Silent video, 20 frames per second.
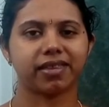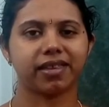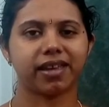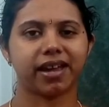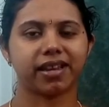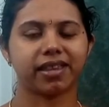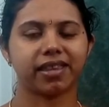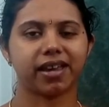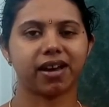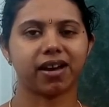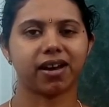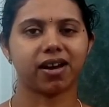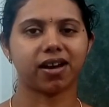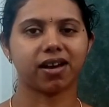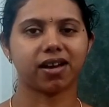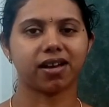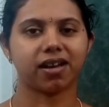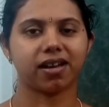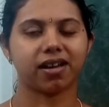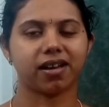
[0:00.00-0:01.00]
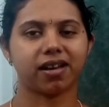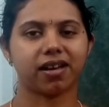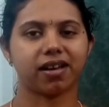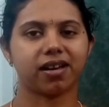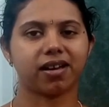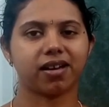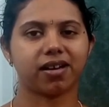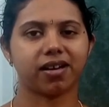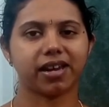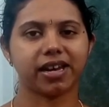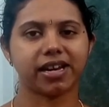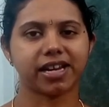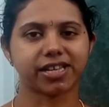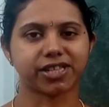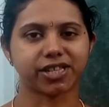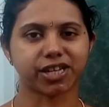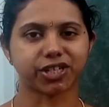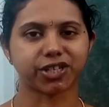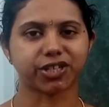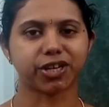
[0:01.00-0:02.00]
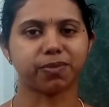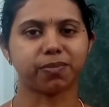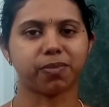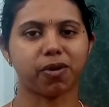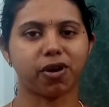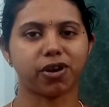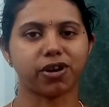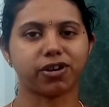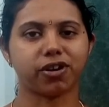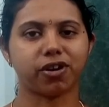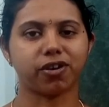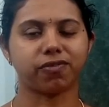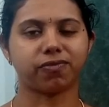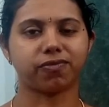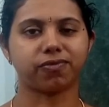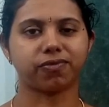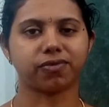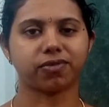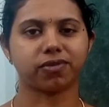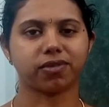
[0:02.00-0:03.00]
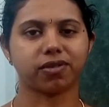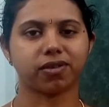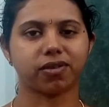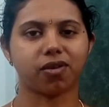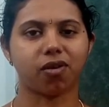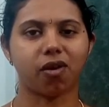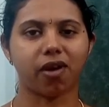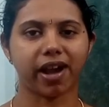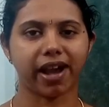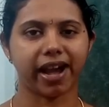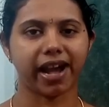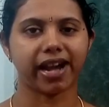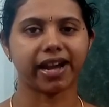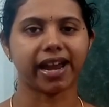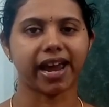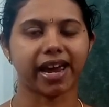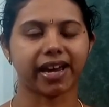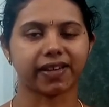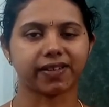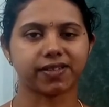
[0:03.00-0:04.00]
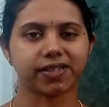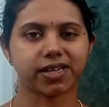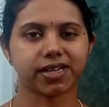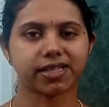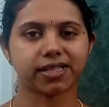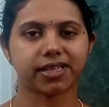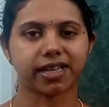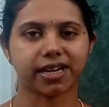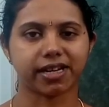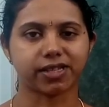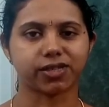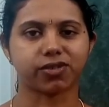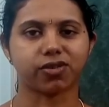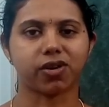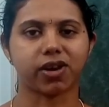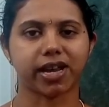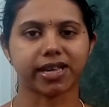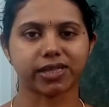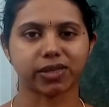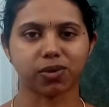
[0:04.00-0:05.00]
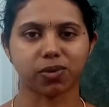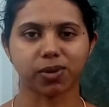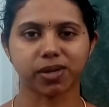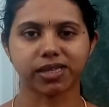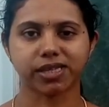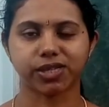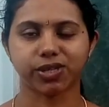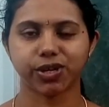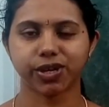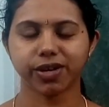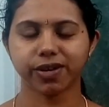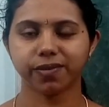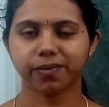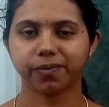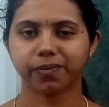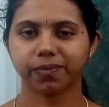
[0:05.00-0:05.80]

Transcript: then the intersection point of coordinate axis, that is known as origin,